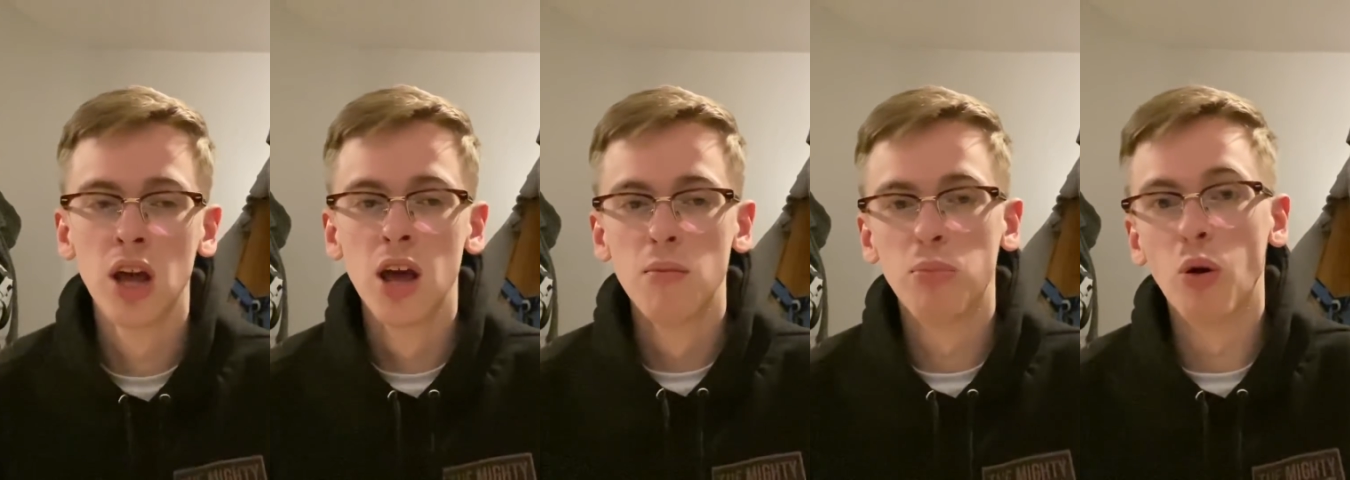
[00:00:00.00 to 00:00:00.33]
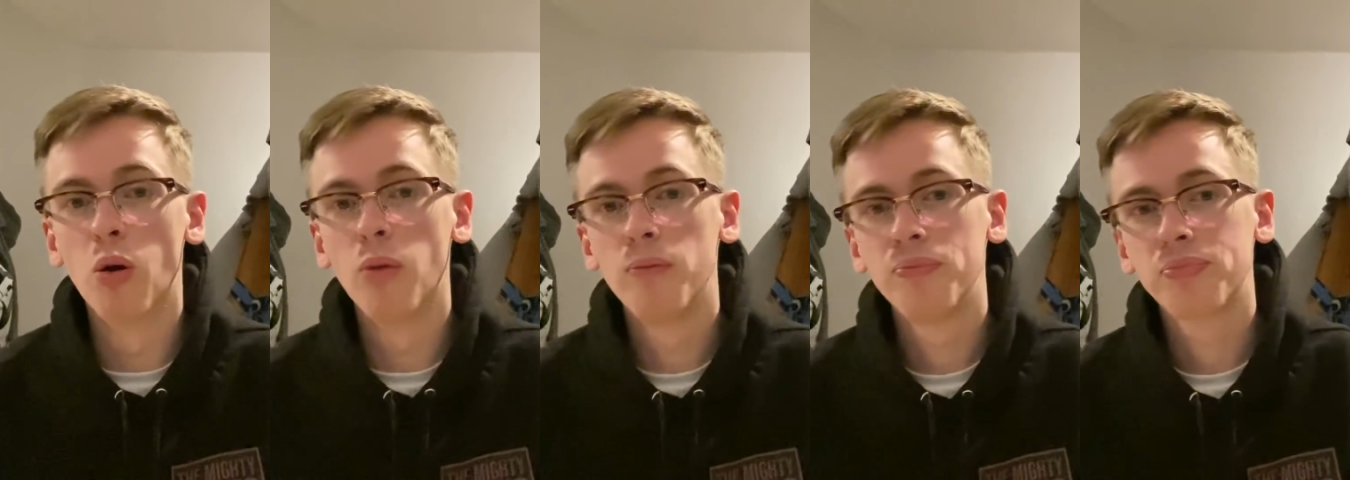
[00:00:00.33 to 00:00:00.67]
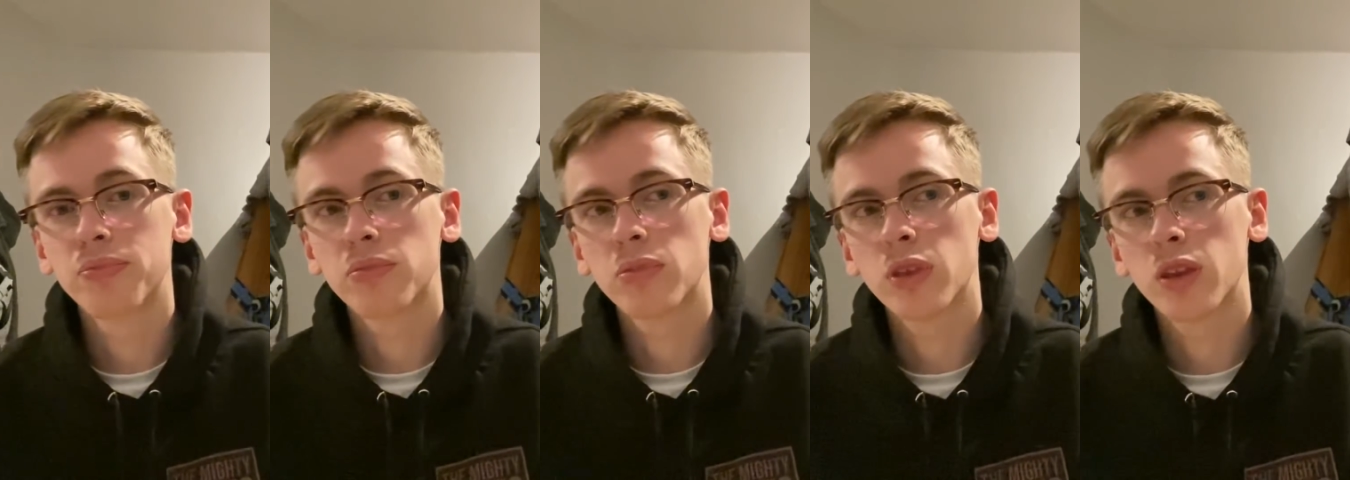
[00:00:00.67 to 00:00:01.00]
But
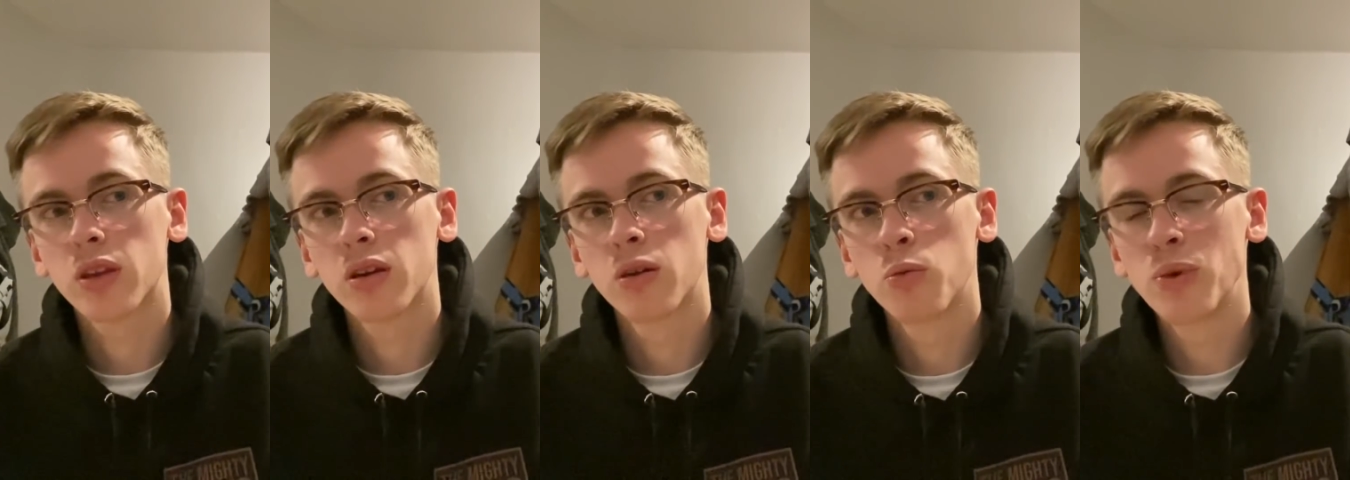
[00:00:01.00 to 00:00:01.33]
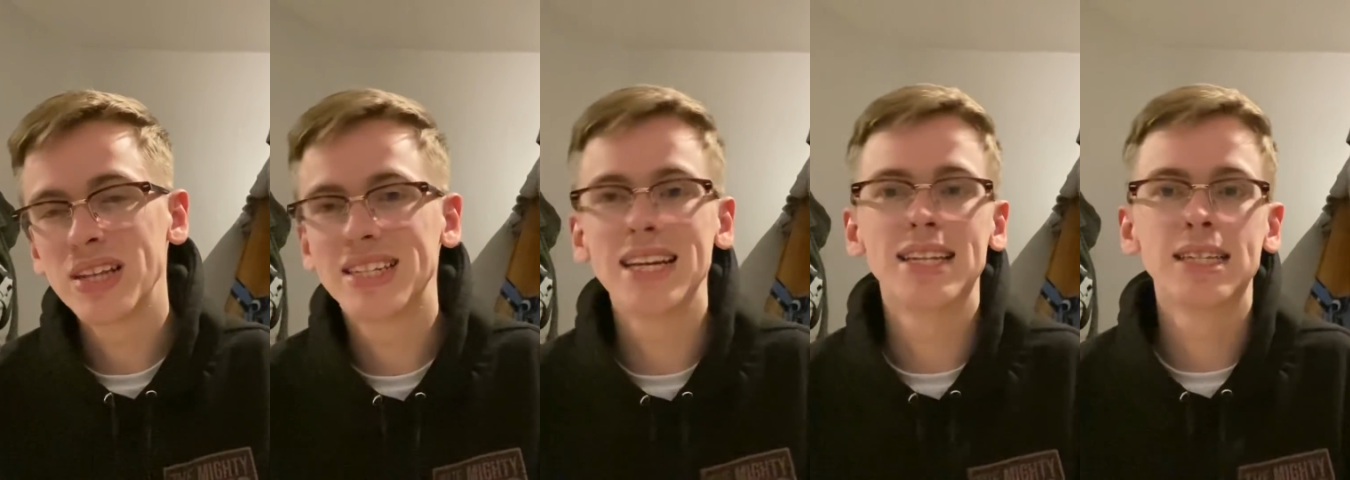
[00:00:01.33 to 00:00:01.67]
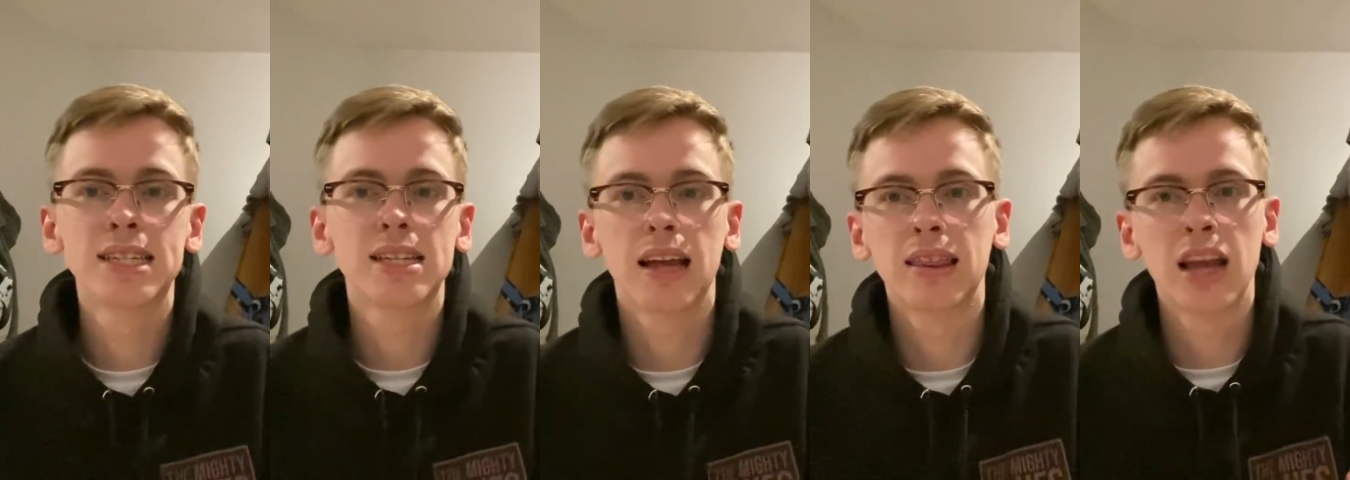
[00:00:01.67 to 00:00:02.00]
we didn't,
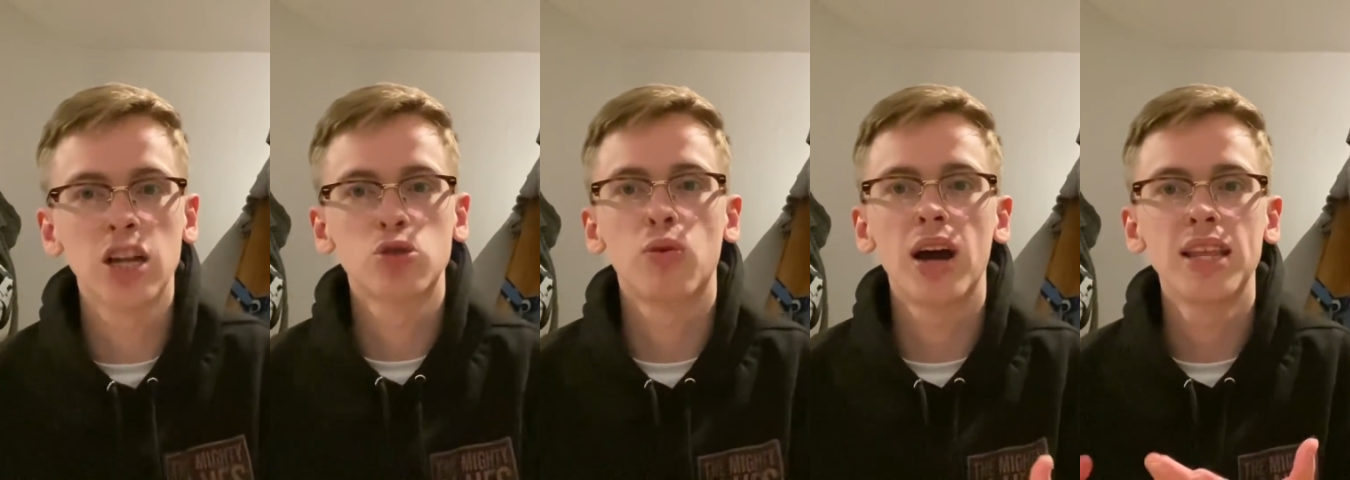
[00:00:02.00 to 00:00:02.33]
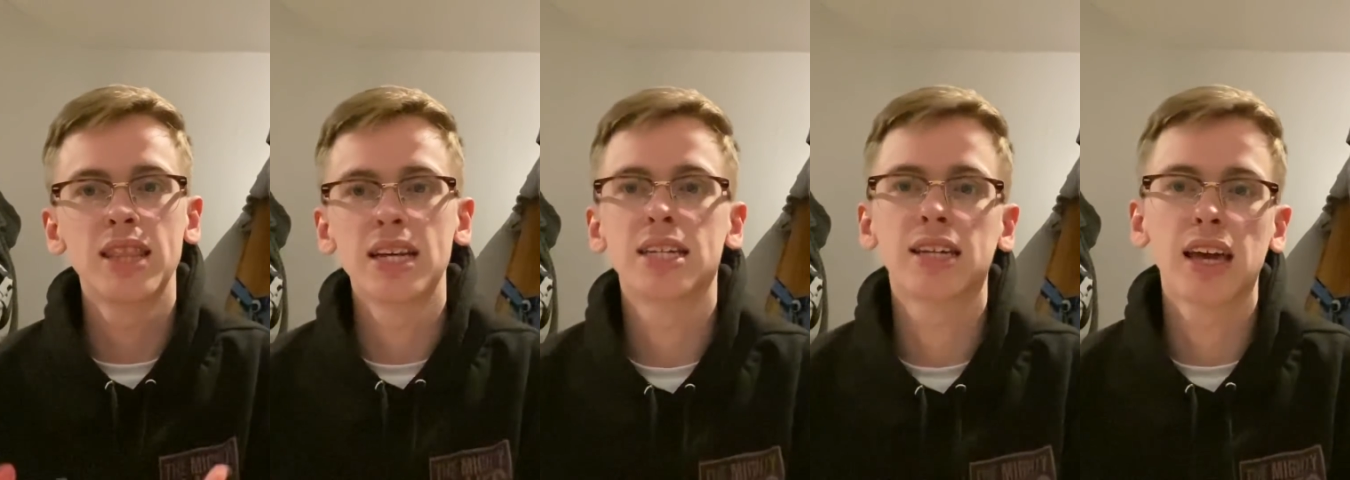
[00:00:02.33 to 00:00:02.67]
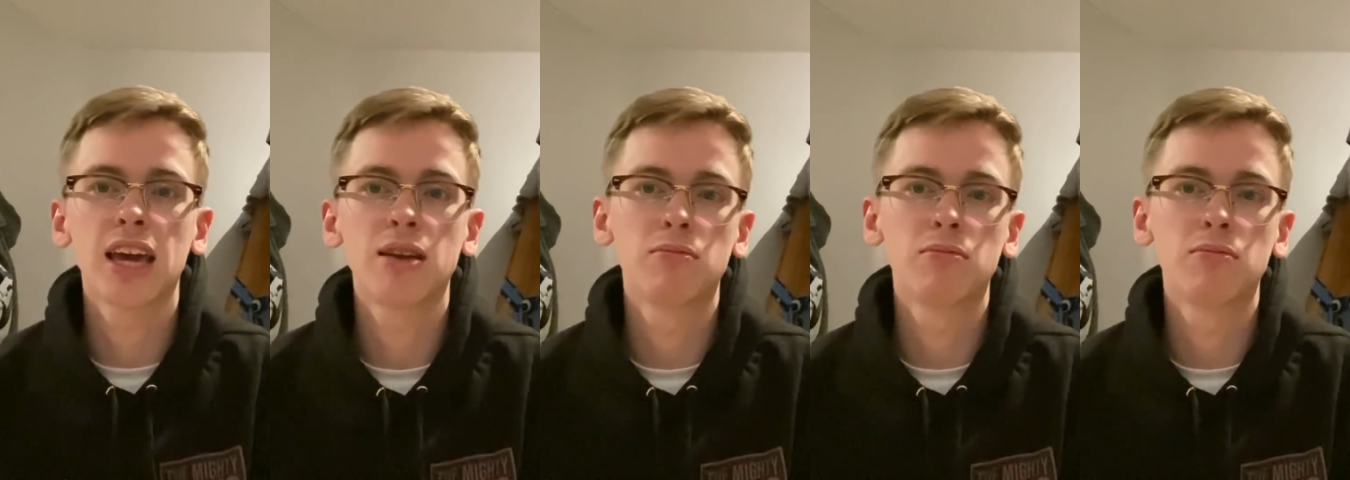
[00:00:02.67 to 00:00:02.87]
and that's why this game,